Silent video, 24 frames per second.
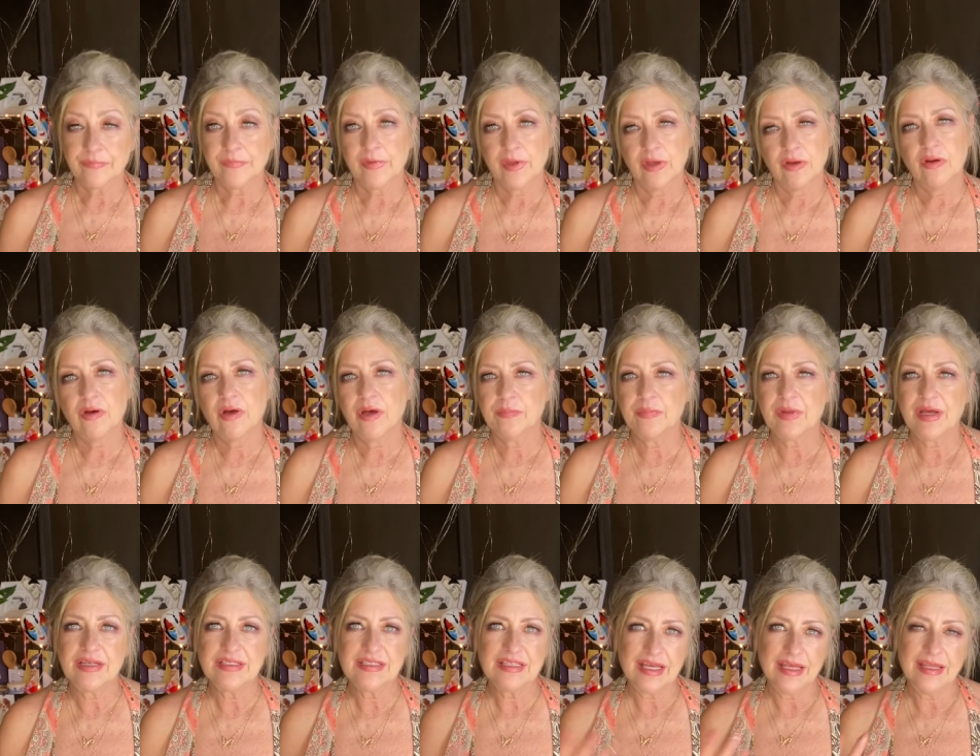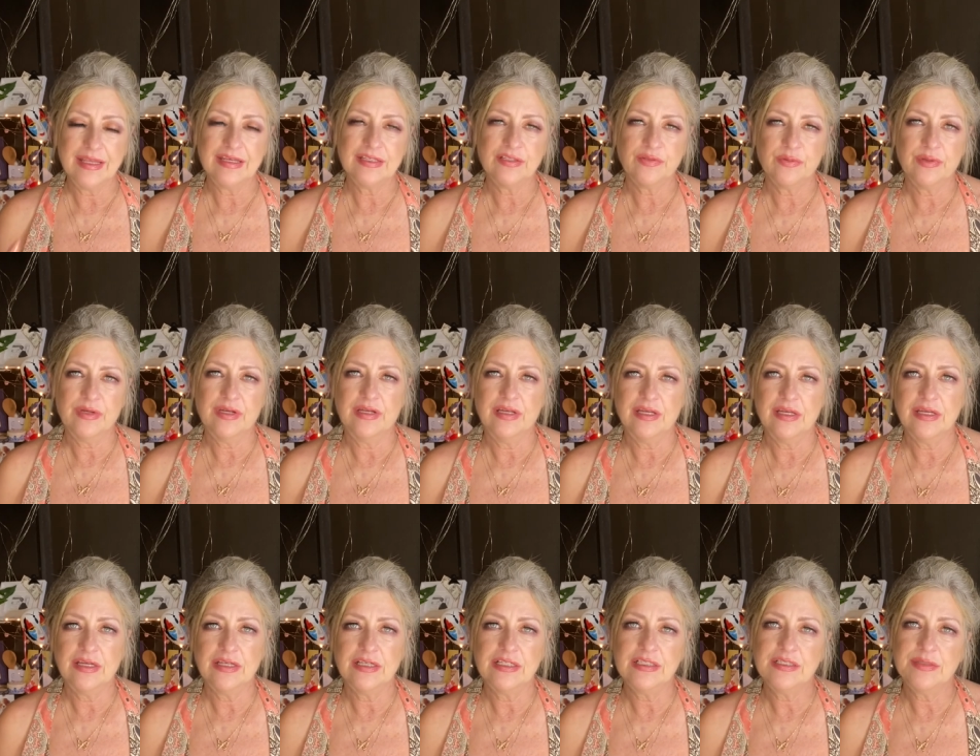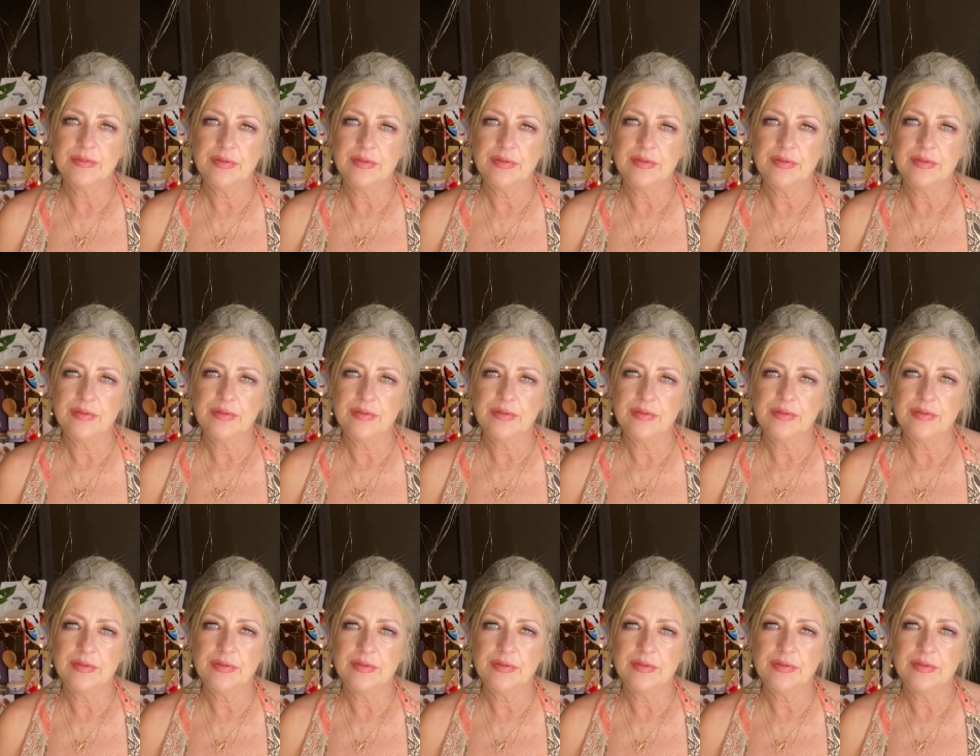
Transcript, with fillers: No, I'm not saying that's what it is,